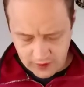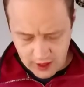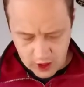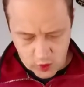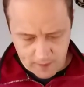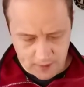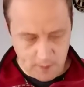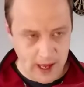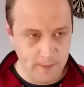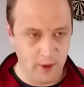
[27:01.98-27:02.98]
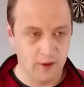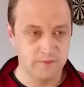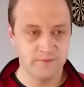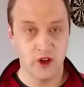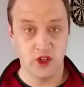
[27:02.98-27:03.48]
equip the people.
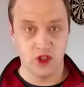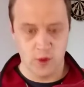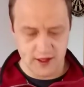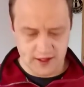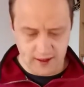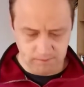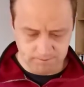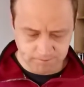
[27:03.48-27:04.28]
Verse 20.